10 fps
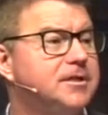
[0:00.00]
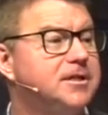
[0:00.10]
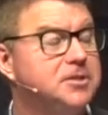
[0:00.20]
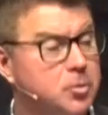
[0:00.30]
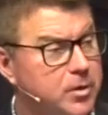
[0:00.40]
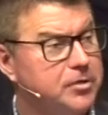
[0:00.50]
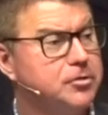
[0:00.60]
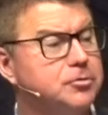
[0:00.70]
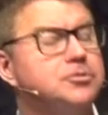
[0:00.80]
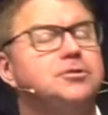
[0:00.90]
and that where
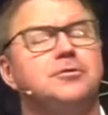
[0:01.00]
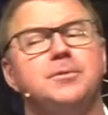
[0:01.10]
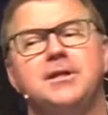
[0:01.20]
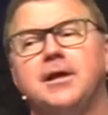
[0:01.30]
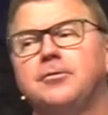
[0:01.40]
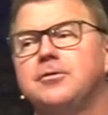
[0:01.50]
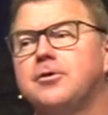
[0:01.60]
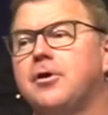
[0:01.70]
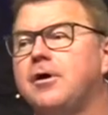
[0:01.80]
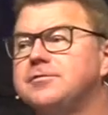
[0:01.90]
you should have been nailed to the
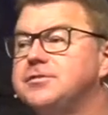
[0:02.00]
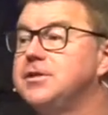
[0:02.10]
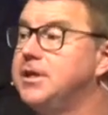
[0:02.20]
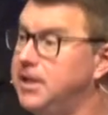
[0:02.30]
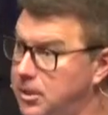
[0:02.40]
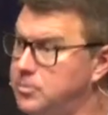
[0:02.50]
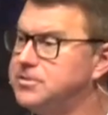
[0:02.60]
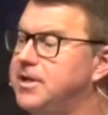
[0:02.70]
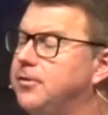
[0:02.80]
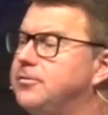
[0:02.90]
cross, he
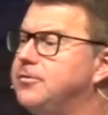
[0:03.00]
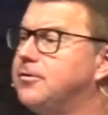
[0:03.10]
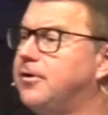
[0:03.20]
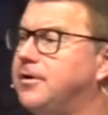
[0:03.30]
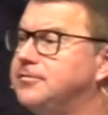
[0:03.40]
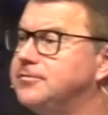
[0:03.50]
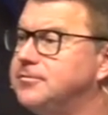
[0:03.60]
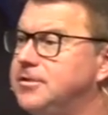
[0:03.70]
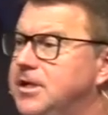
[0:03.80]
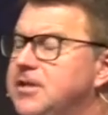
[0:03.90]
was nailed to the cross.
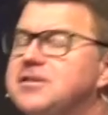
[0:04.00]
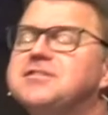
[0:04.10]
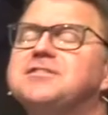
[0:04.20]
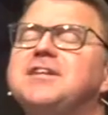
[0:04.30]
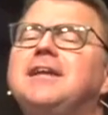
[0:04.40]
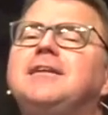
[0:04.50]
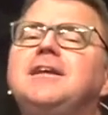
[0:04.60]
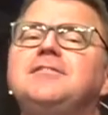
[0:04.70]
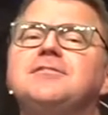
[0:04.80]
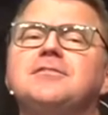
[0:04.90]
The
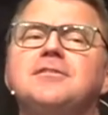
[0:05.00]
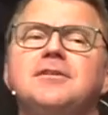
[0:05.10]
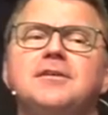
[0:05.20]
sinless